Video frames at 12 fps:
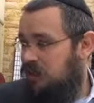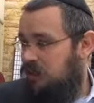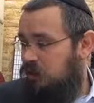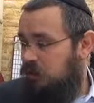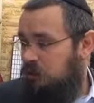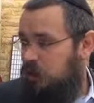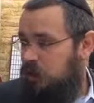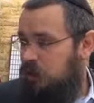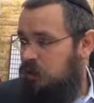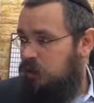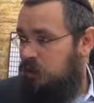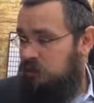more
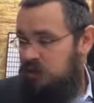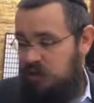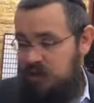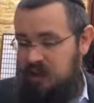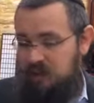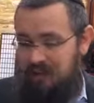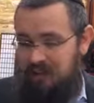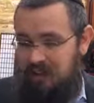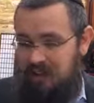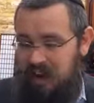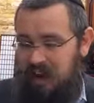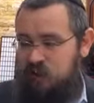closely
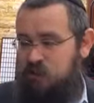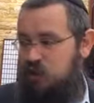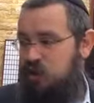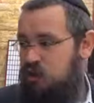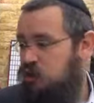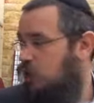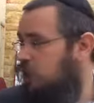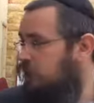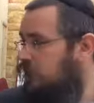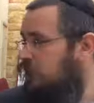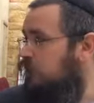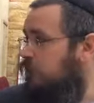attached to the soul
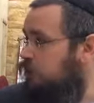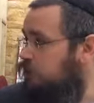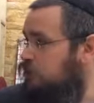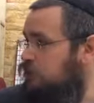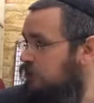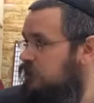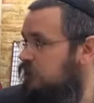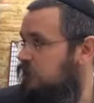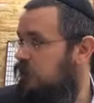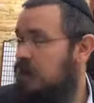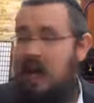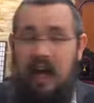than a person's wisdom.
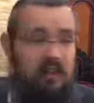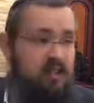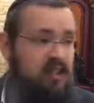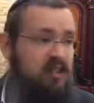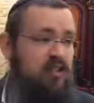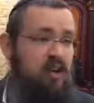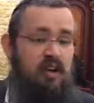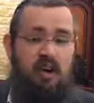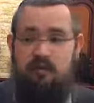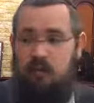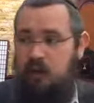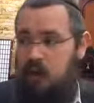And so since Torah
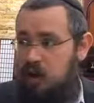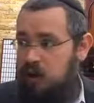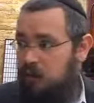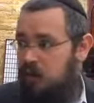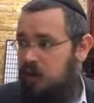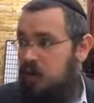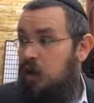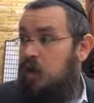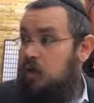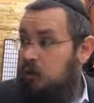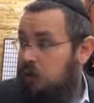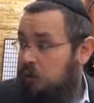comes from Chachma,
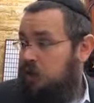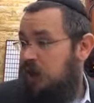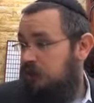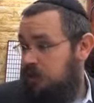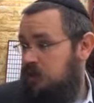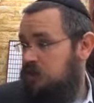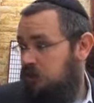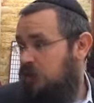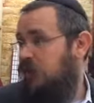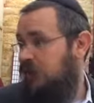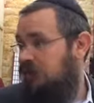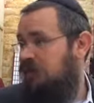which obviously is a
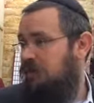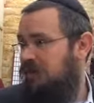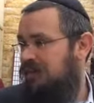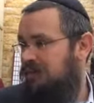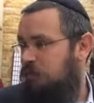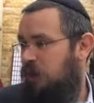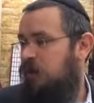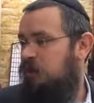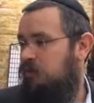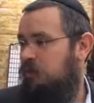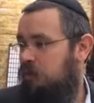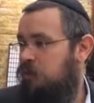very intimate part
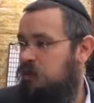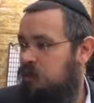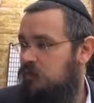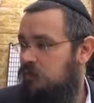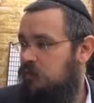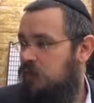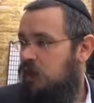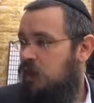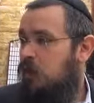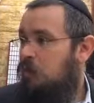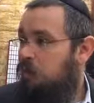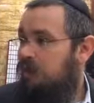of a person,
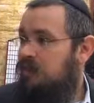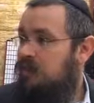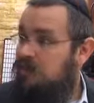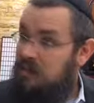but it